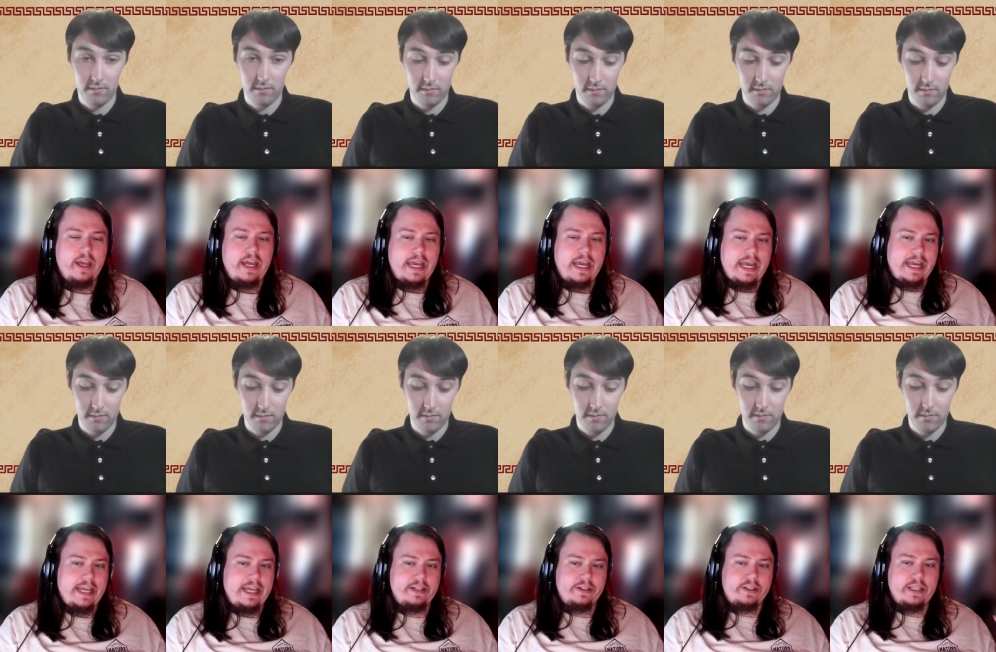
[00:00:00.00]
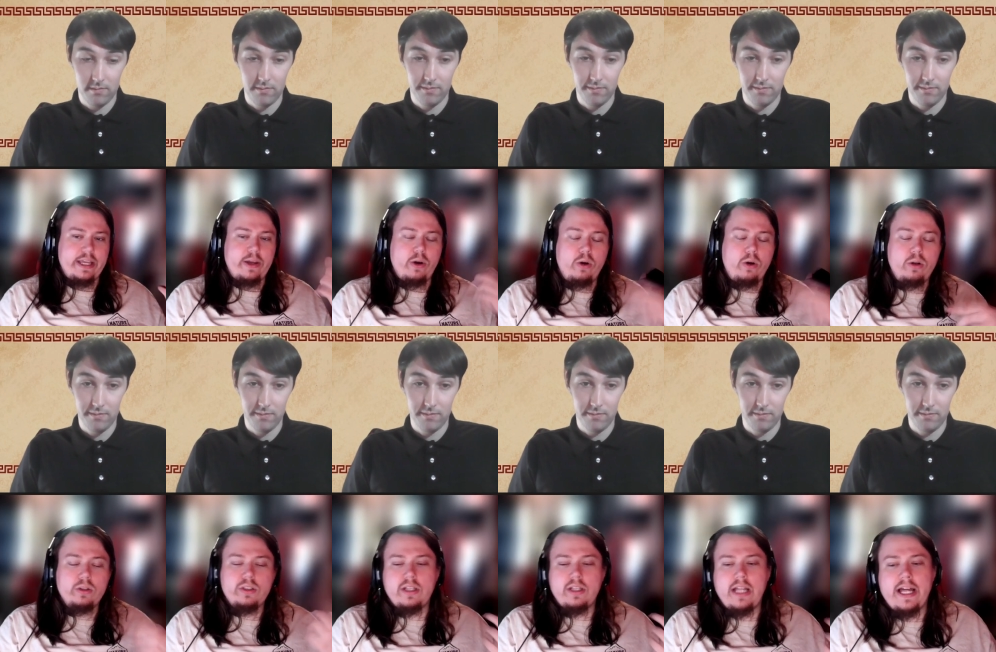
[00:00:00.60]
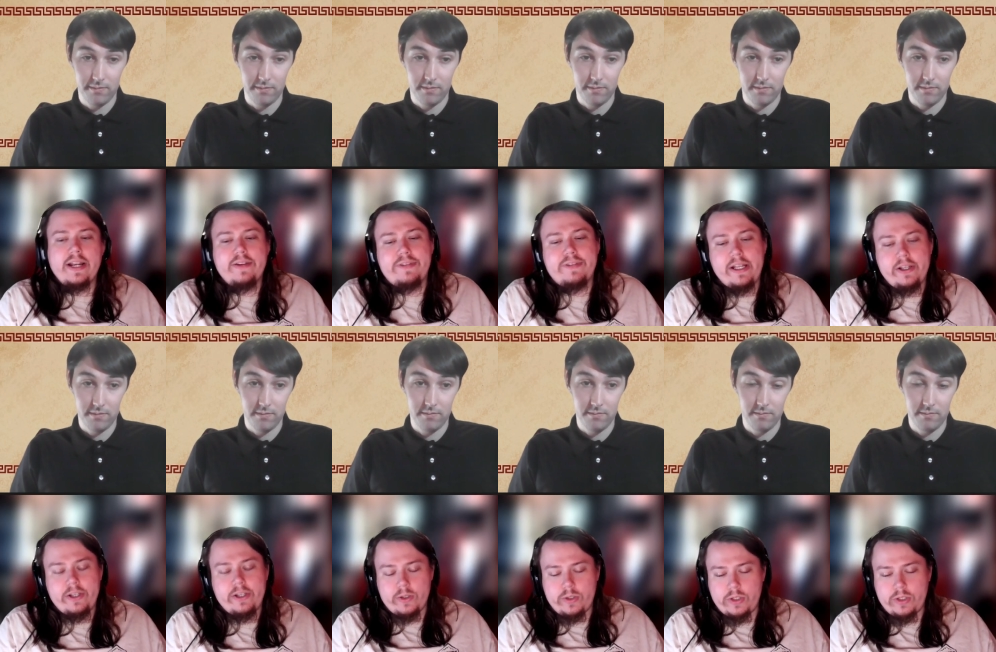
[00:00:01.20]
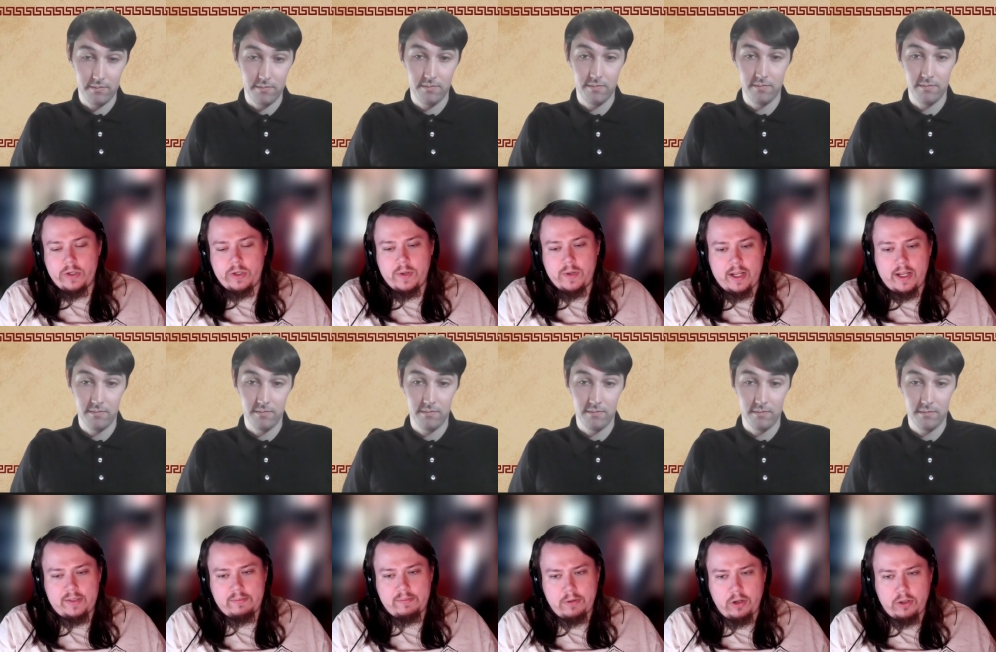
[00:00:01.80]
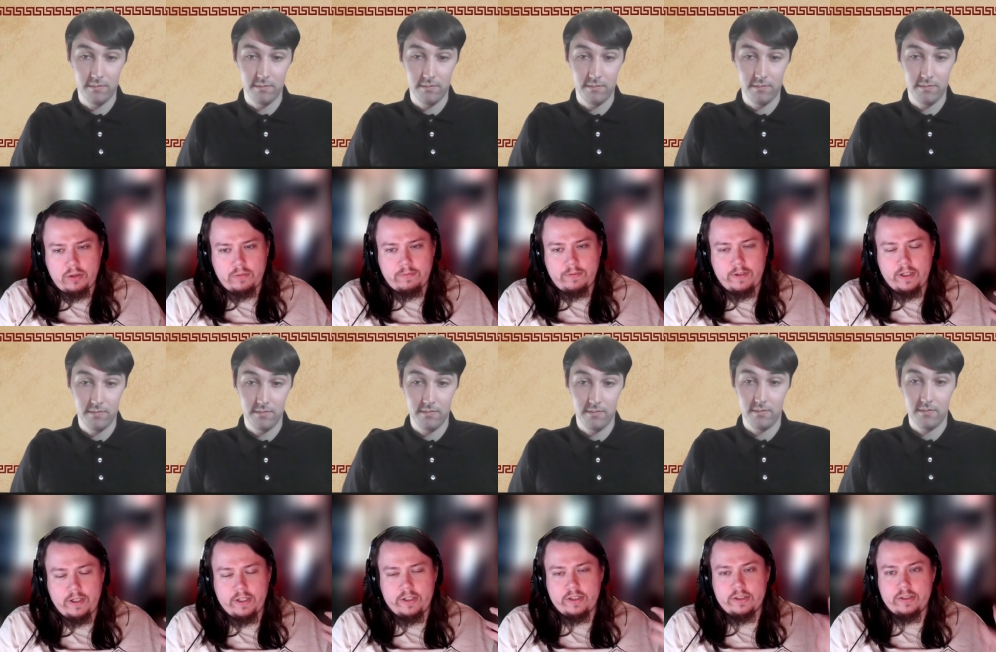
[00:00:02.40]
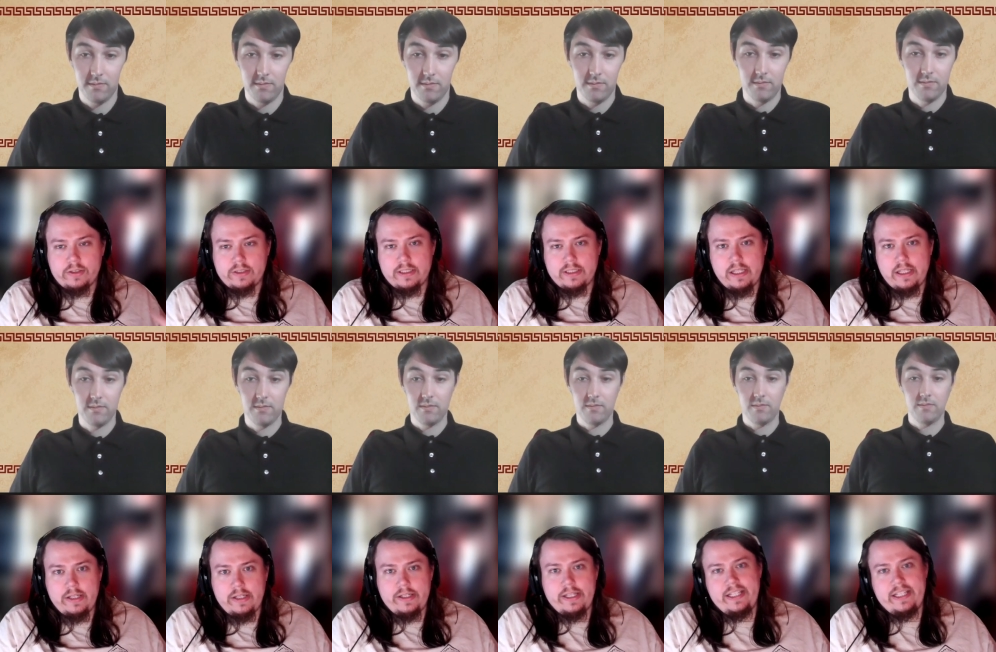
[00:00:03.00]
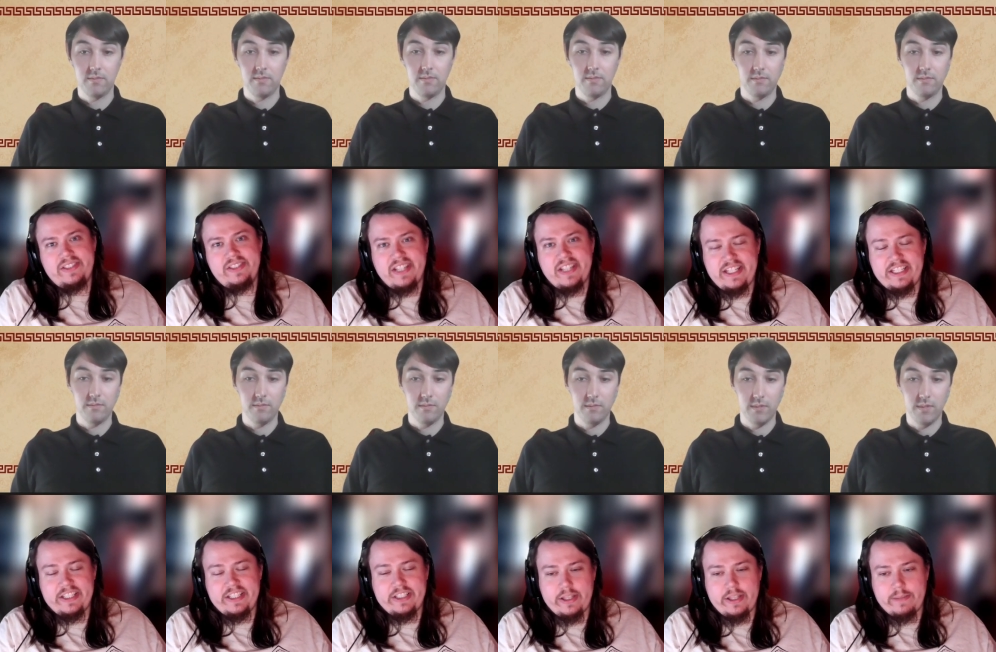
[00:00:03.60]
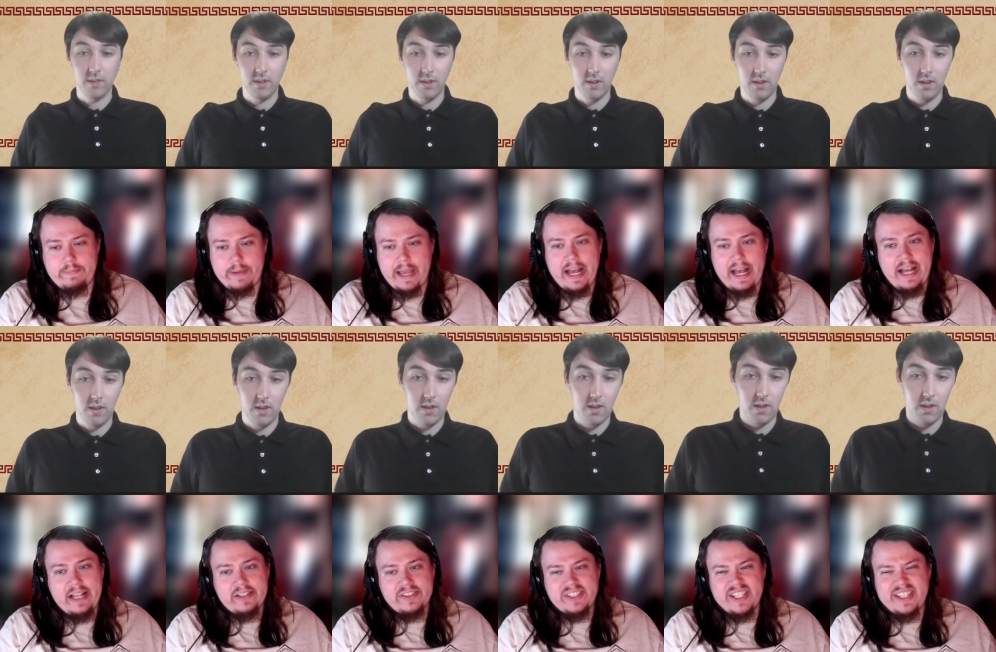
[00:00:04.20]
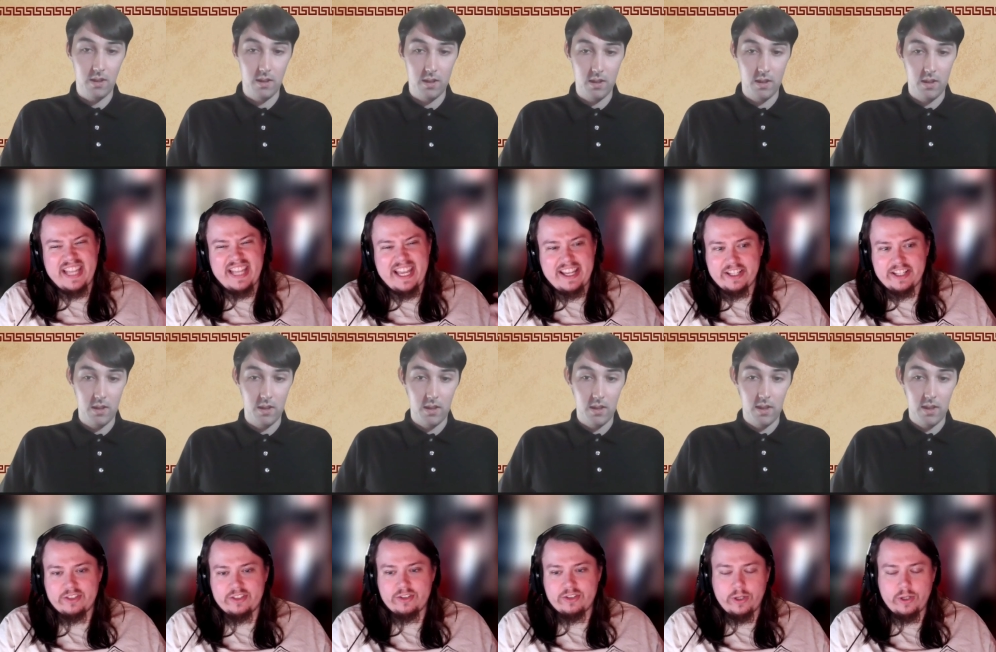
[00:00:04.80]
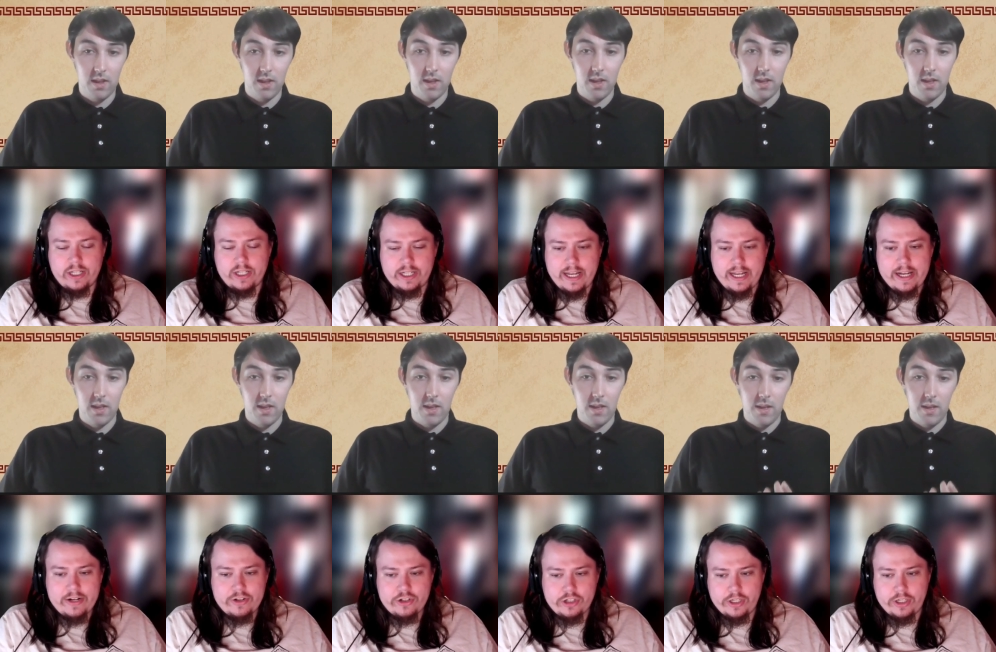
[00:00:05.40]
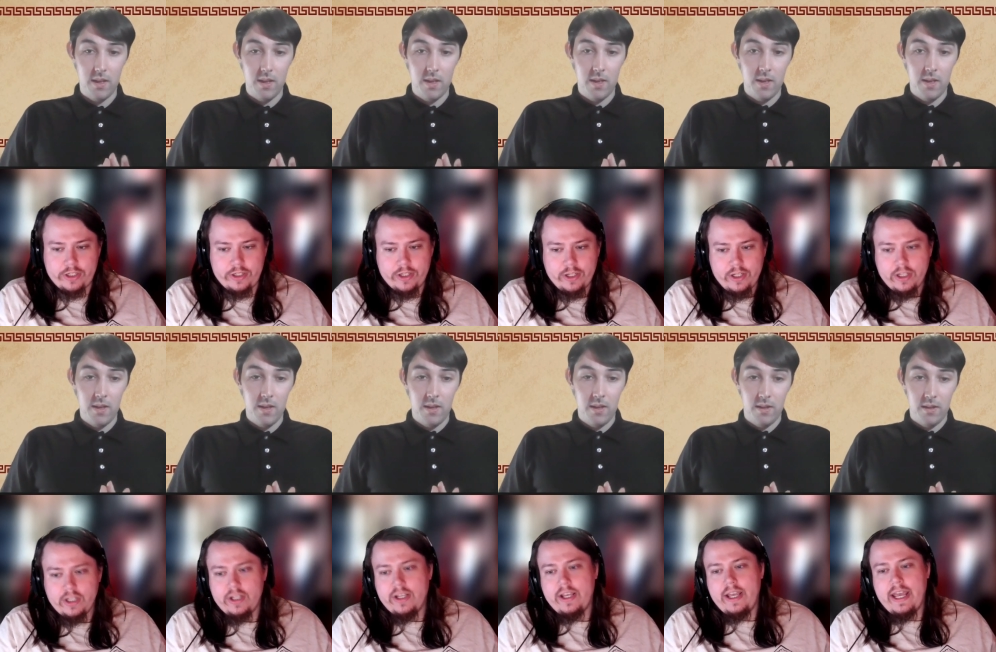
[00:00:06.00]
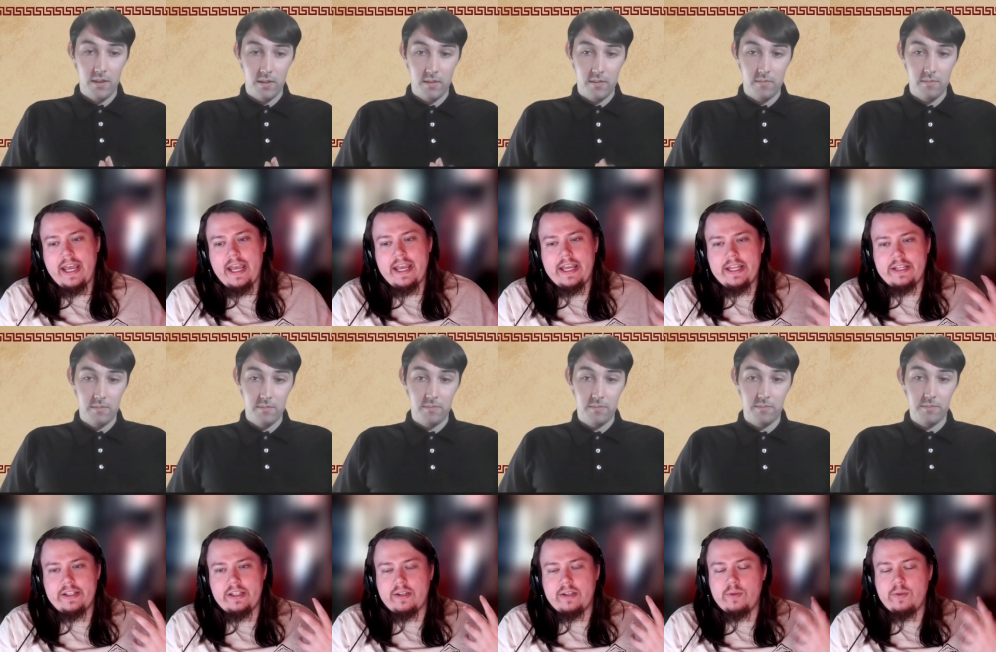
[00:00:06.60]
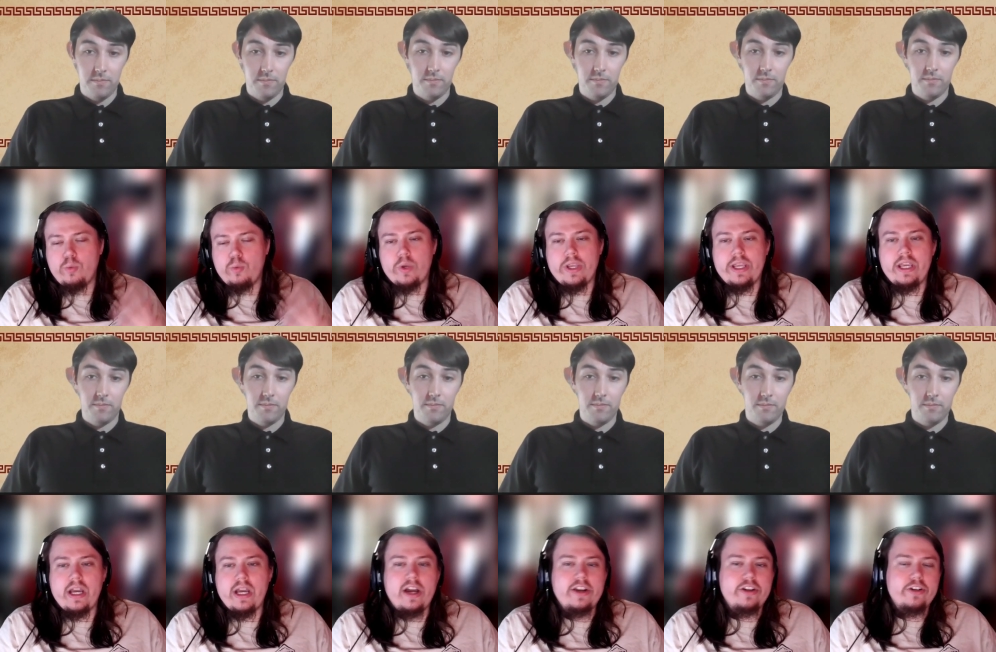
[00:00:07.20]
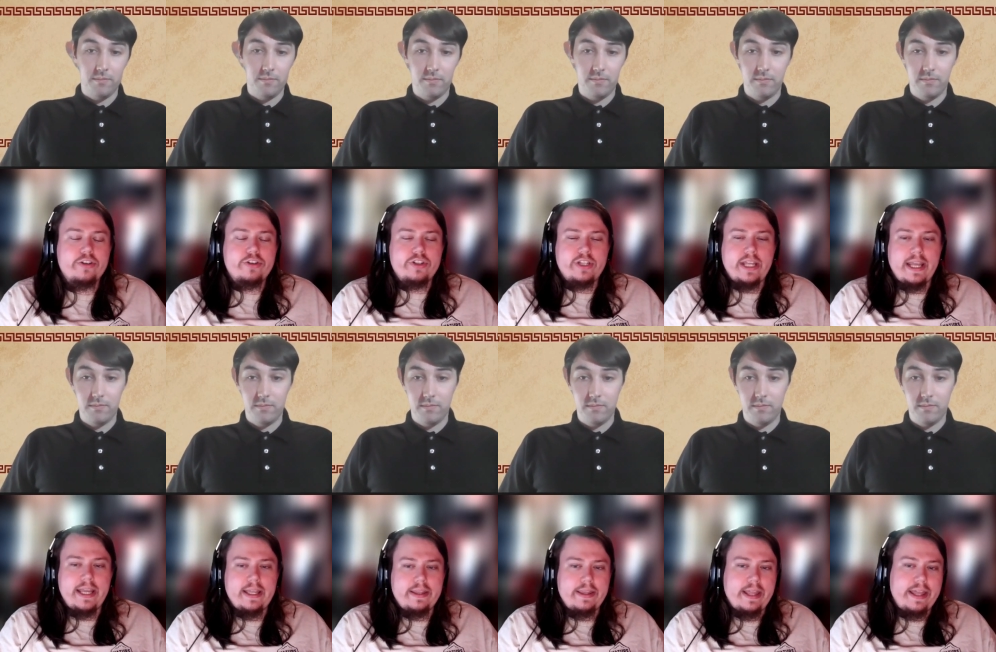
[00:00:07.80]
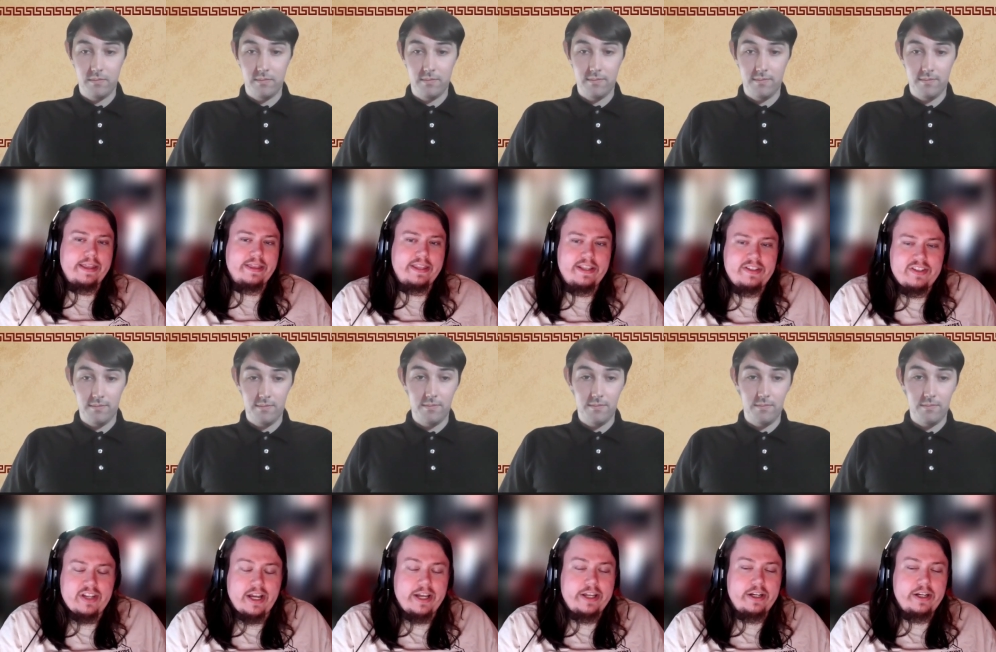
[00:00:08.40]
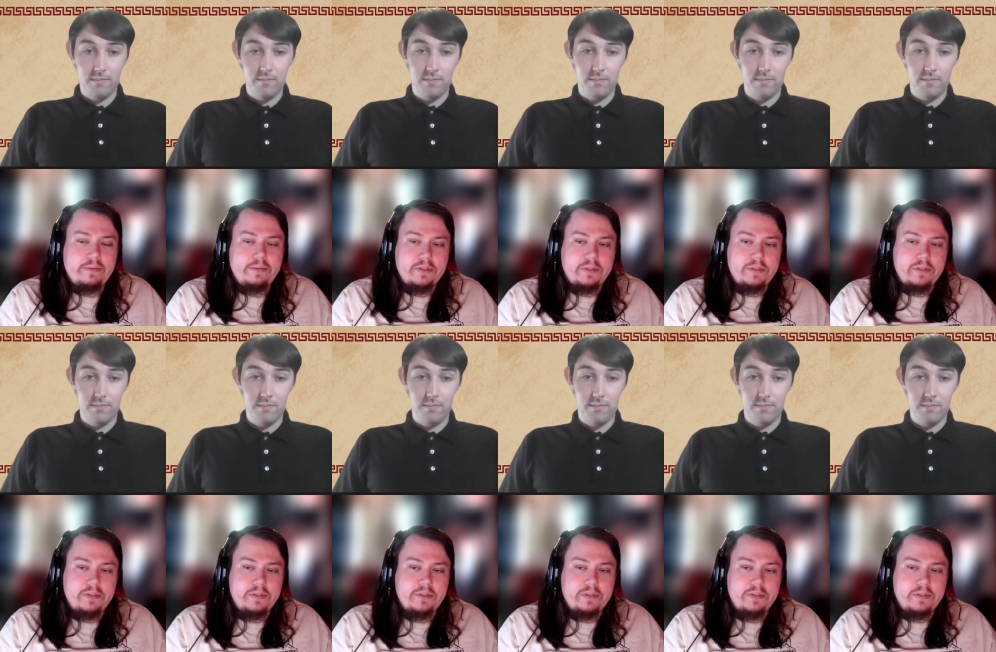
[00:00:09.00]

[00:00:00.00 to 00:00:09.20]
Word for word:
Speaker 1: and they hold a lot of value to us both for the insight into the past and that historic connection. And we understand that these items